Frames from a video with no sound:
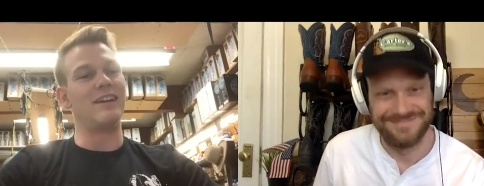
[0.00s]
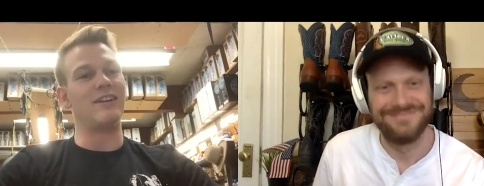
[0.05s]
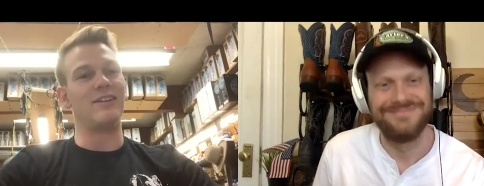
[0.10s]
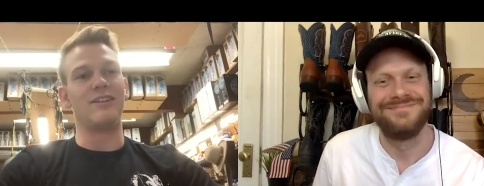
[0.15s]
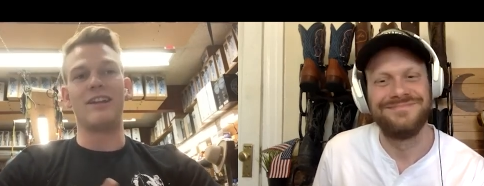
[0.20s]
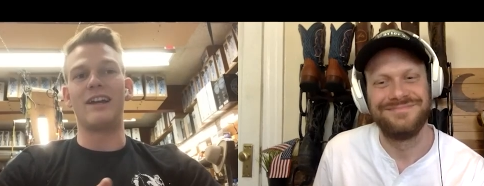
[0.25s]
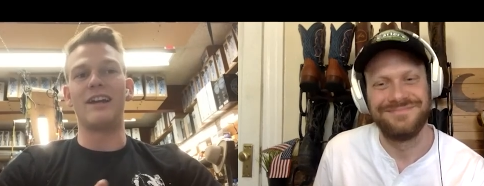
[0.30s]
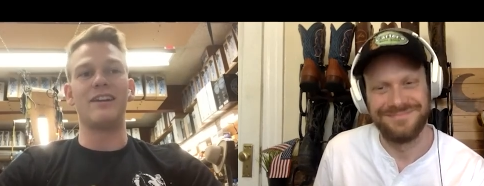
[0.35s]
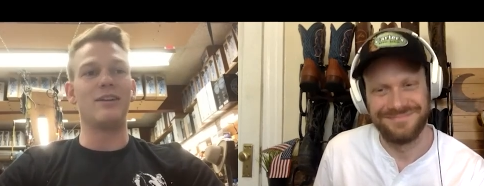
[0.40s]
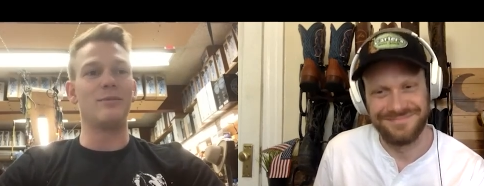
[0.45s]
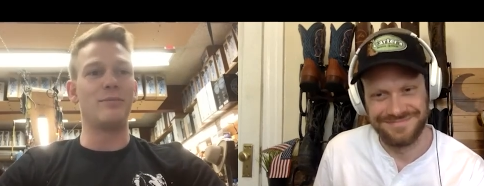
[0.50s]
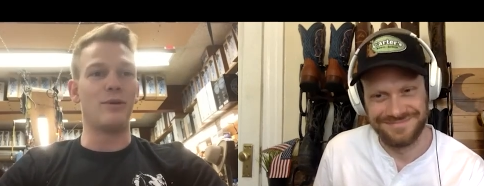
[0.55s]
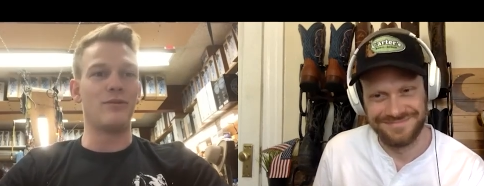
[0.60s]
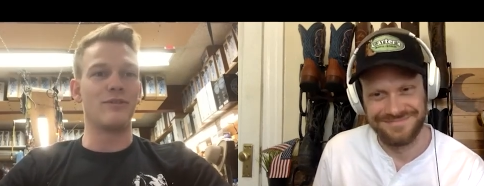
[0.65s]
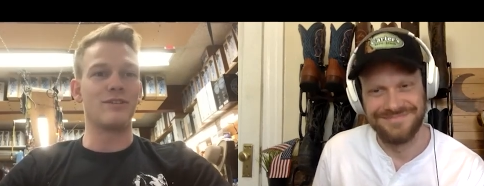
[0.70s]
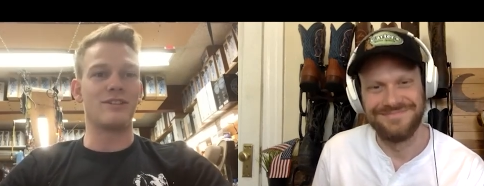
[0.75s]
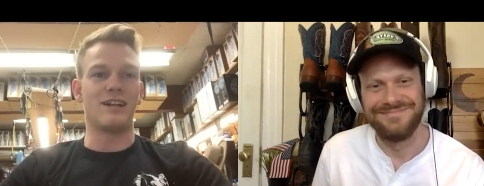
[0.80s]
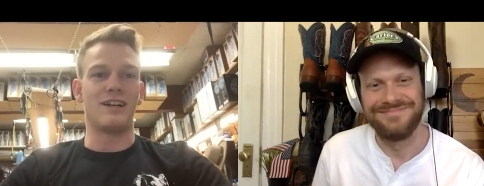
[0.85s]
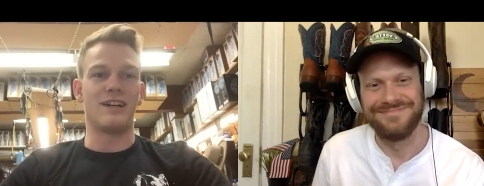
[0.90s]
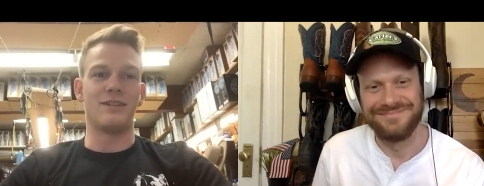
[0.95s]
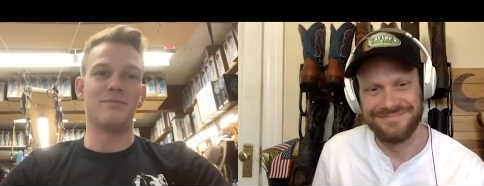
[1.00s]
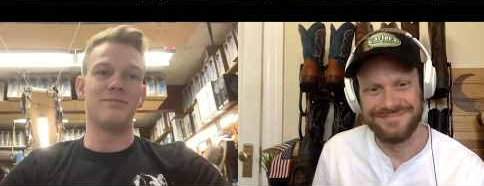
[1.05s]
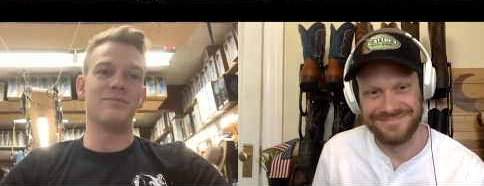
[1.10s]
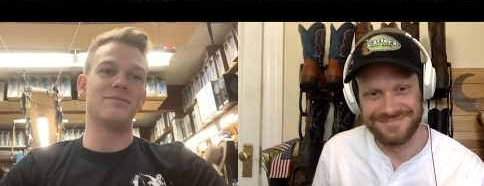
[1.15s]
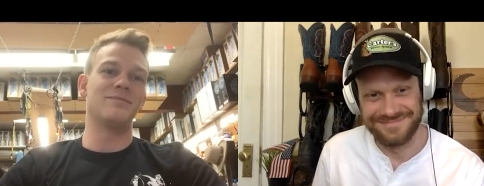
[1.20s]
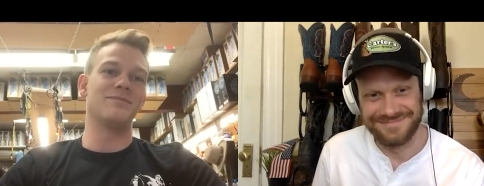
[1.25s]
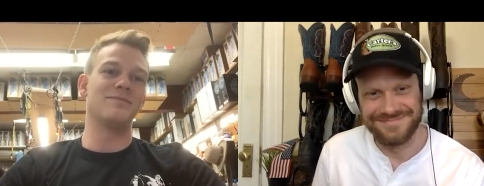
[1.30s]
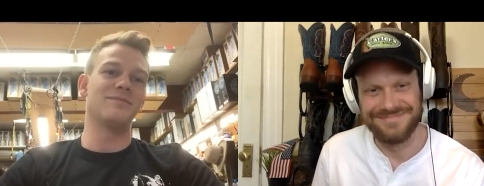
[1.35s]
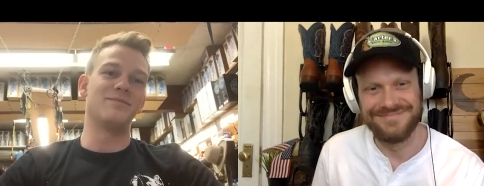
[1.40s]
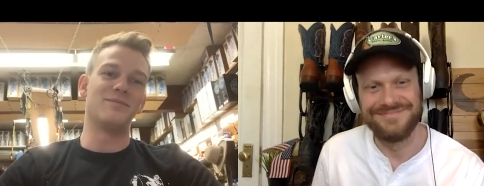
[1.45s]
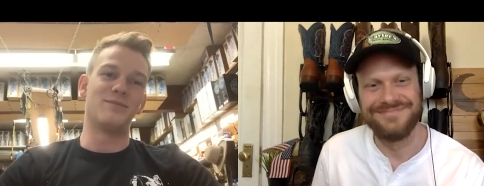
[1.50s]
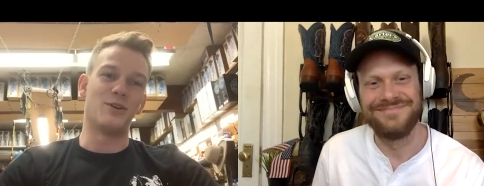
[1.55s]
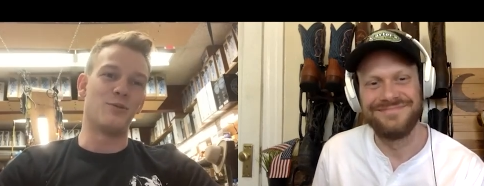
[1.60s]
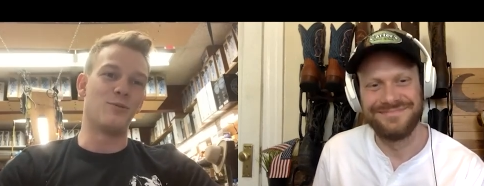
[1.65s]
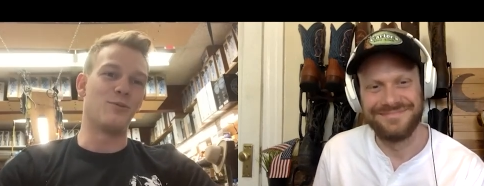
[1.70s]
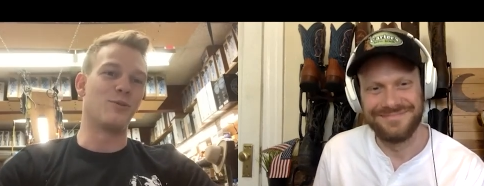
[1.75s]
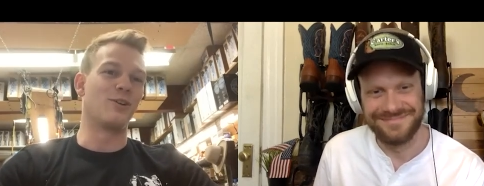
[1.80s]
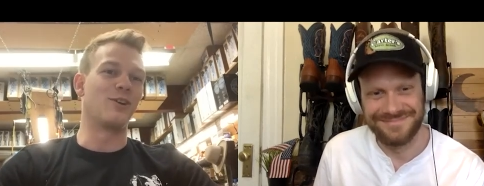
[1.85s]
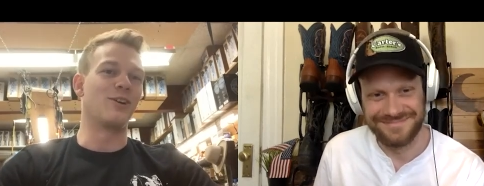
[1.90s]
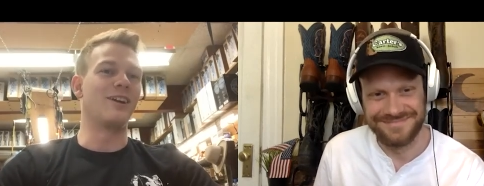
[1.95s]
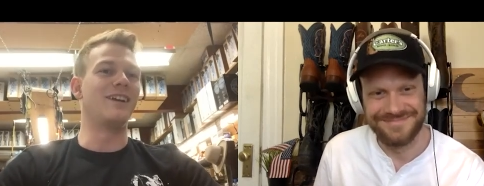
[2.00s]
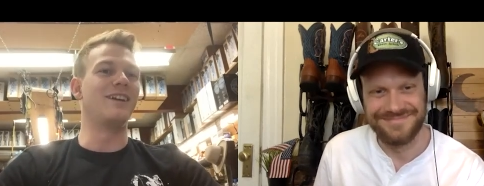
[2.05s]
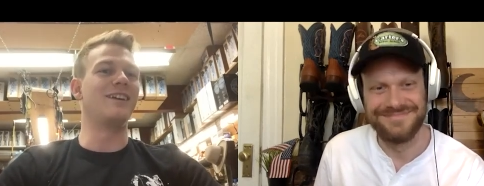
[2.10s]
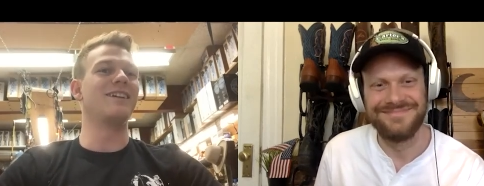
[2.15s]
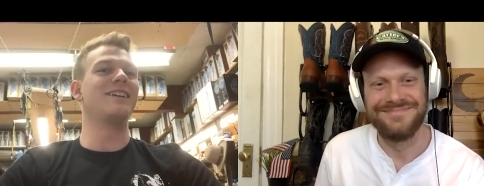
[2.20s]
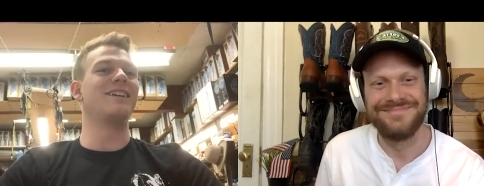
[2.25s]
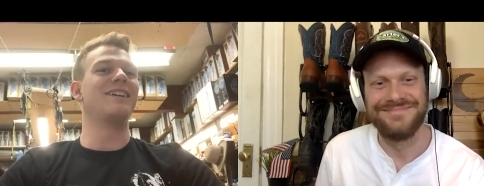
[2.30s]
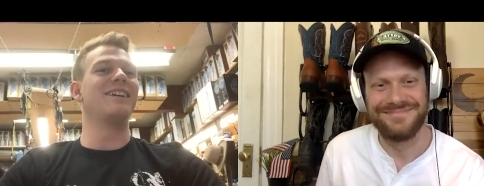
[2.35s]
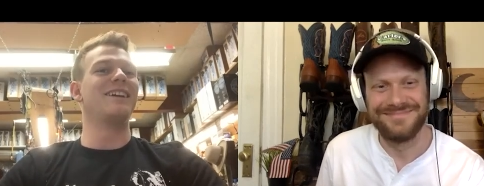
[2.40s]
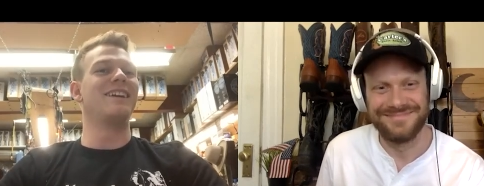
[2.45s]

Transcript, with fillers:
Speaker 1: It'll lighten up over time. Don't worry.